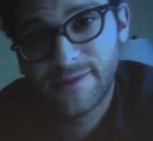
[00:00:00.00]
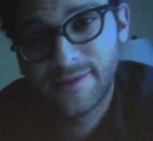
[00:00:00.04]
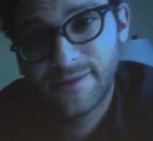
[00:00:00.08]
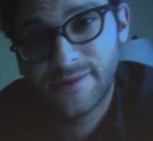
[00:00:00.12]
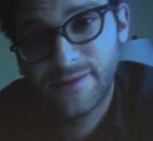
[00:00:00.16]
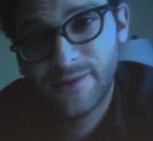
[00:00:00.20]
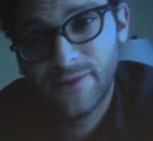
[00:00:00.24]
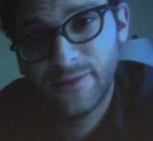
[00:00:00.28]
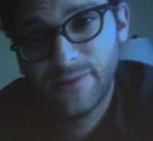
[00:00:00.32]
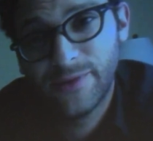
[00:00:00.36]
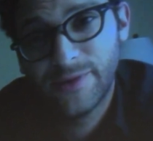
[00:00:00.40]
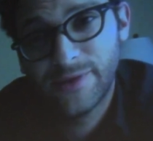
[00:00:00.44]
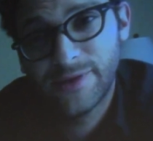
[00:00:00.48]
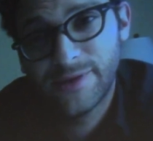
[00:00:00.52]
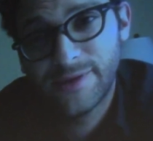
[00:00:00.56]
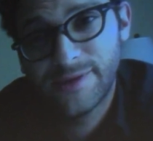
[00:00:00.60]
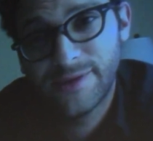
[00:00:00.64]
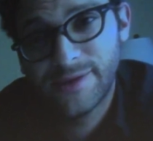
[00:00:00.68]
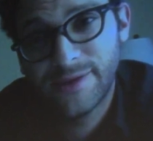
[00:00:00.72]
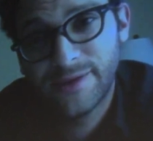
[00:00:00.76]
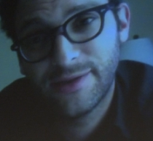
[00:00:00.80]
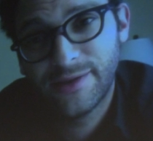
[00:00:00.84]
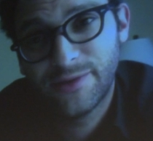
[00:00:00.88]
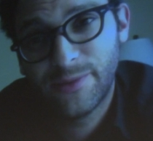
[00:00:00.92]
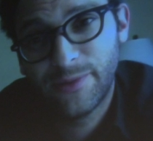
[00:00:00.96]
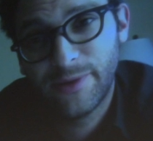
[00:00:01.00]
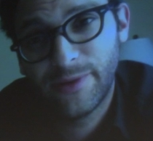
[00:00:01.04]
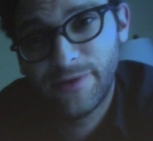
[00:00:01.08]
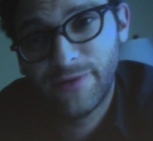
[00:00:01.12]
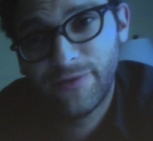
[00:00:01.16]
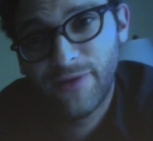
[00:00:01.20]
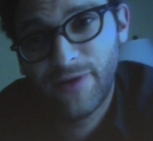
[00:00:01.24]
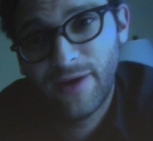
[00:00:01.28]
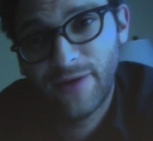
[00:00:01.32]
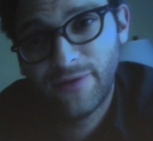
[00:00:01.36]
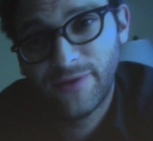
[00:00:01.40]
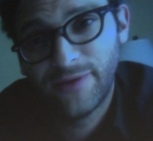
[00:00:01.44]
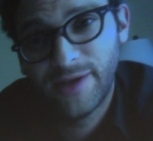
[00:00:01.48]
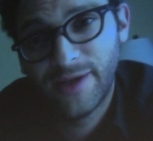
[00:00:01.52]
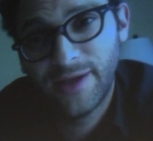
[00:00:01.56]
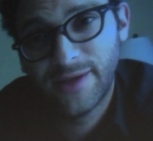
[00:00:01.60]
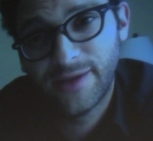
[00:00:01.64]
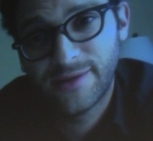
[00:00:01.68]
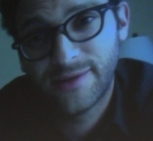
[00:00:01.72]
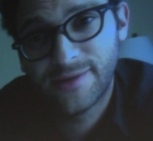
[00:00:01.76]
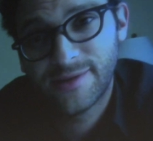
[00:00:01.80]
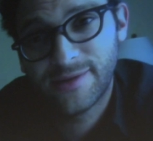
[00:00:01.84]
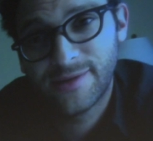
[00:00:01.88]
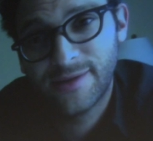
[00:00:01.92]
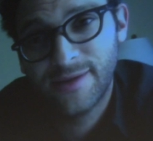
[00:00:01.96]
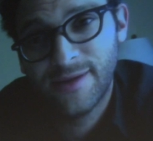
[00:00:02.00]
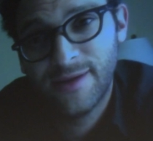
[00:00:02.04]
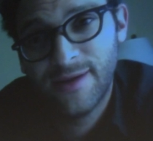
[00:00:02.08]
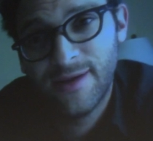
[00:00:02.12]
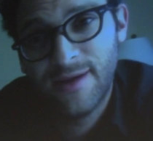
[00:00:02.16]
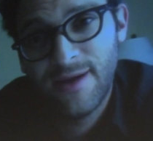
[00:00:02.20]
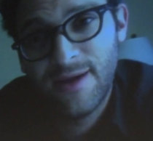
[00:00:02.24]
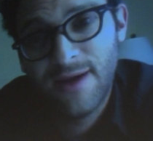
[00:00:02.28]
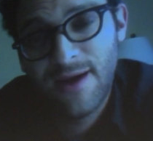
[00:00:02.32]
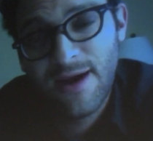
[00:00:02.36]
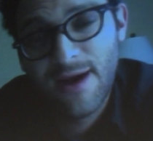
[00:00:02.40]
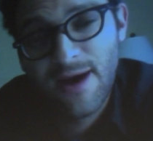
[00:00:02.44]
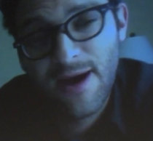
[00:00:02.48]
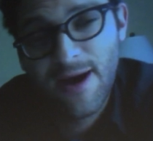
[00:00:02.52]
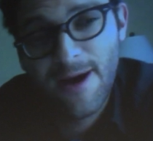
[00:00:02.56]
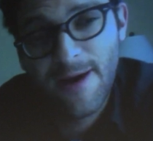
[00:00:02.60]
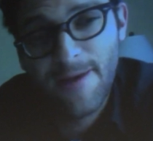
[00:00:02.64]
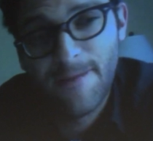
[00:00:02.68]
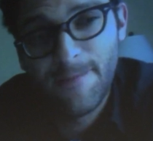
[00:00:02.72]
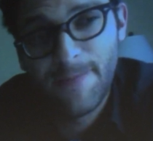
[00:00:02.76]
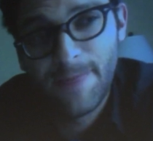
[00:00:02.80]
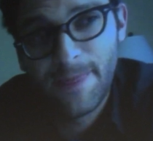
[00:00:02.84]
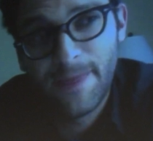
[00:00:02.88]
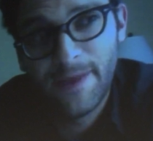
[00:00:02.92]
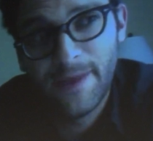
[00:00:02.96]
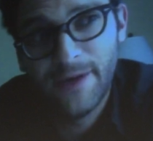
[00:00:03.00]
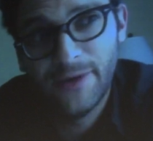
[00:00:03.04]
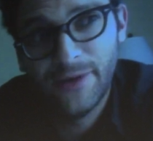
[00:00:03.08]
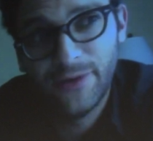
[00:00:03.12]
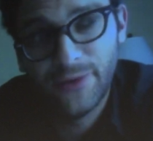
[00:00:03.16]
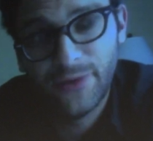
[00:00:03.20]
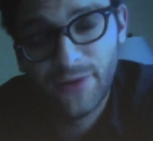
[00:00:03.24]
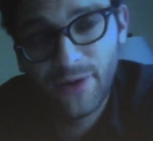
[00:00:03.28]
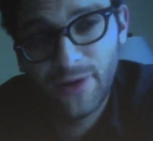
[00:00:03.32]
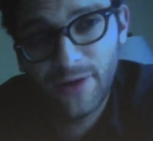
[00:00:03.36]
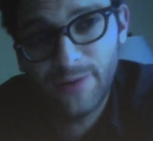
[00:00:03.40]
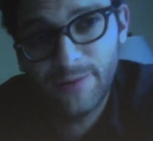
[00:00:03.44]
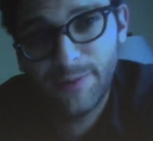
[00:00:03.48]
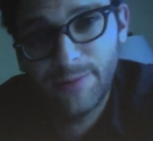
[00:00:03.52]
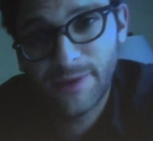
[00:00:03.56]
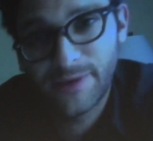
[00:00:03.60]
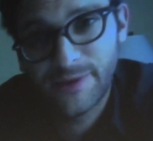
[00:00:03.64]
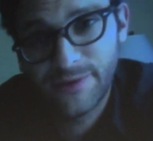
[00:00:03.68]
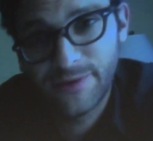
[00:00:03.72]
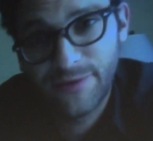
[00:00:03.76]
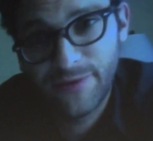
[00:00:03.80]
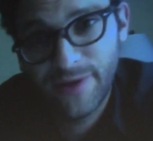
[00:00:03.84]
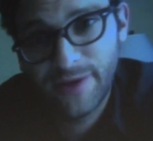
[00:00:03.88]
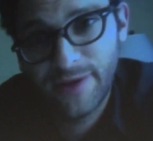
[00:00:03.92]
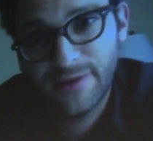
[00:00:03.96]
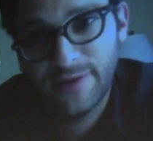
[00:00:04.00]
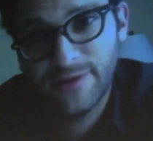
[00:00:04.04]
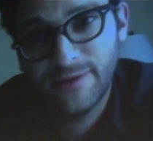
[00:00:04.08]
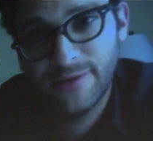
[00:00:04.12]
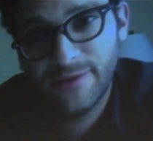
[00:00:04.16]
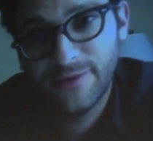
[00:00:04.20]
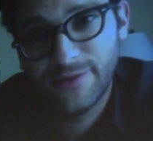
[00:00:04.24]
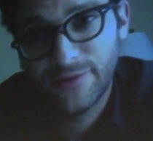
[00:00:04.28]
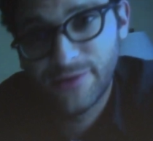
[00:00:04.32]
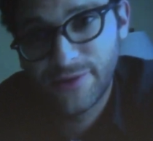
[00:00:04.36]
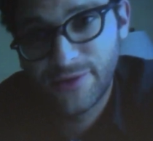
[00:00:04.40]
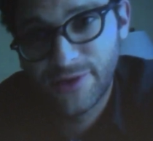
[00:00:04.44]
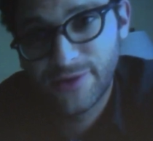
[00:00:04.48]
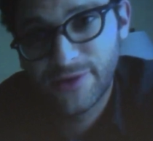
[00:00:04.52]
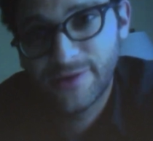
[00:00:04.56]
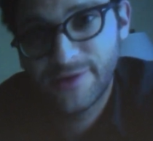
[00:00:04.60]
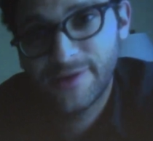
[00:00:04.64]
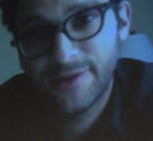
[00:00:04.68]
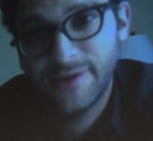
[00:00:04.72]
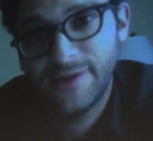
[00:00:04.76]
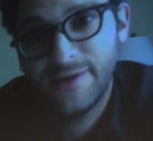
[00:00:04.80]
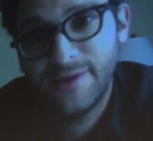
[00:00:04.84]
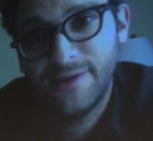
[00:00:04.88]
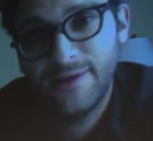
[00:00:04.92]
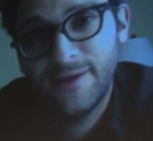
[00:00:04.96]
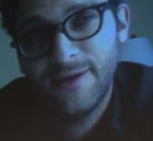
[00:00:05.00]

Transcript: So we just did 25 dates in New York, Pennsylvania, New Jersey,